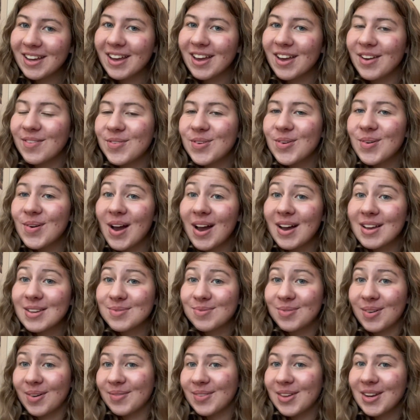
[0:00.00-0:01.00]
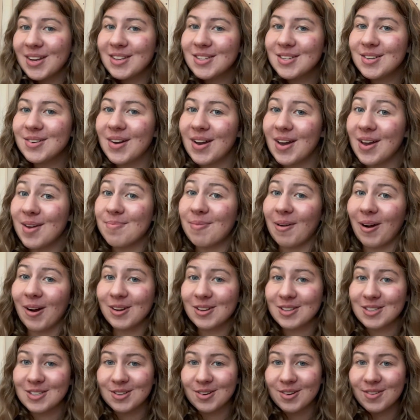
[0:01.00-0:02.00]
If you guys want me to do a part
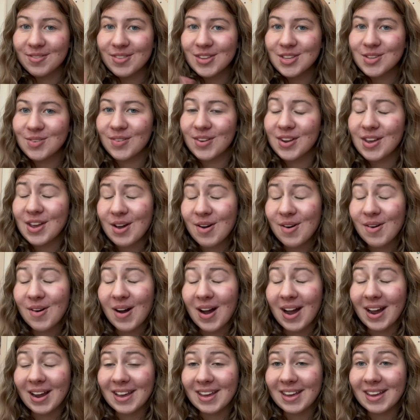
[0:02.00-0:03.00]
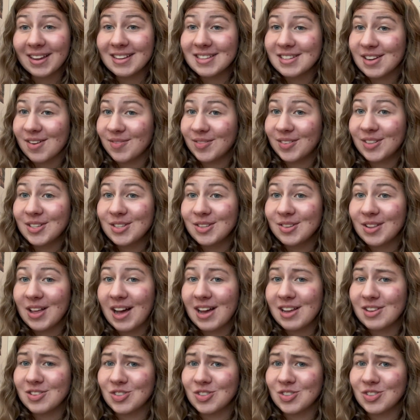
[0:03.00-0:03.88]
2 of this video, I can definitely do that.